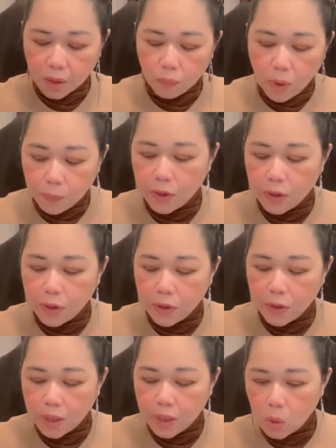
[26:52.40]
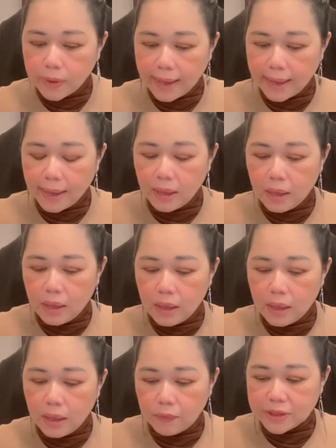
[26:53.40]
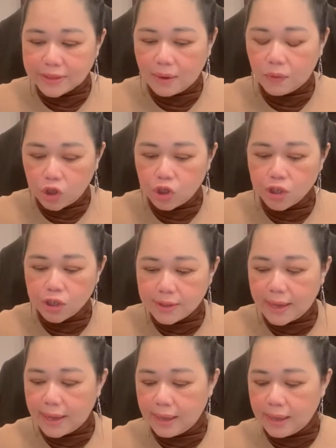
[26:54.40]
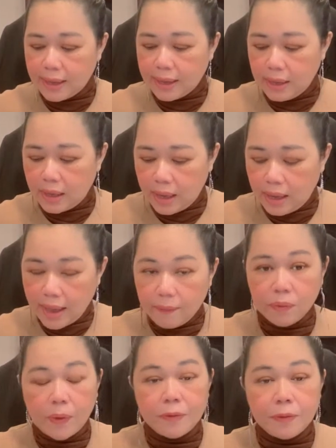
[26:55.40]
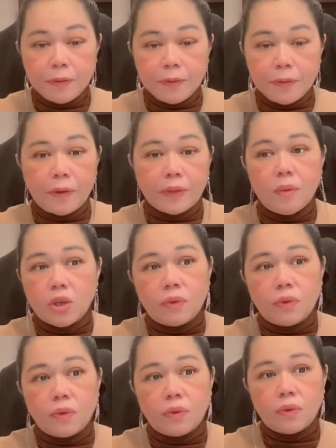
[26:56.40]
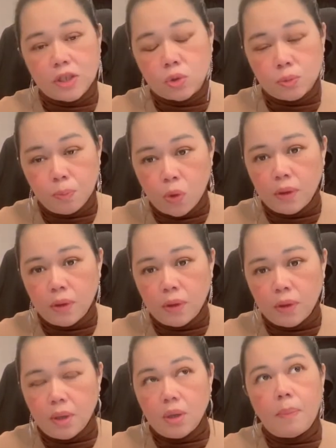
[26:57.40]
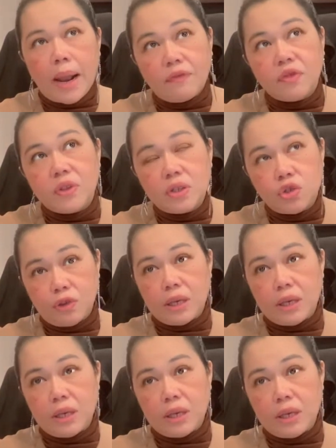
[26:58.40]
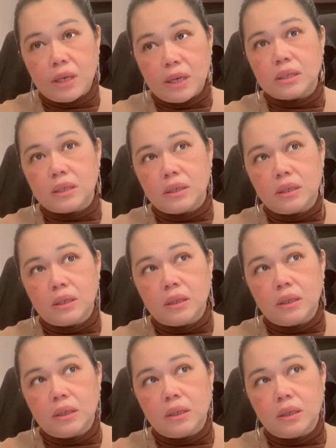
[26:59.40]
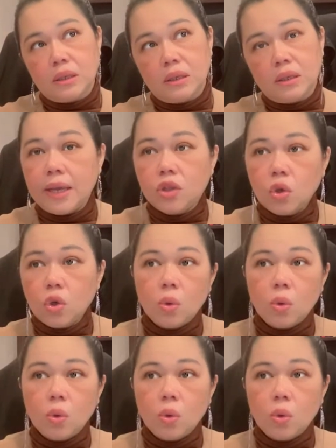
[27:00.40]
when we go there and we send our teachers there, everything was running smooth. But after 3 years, they took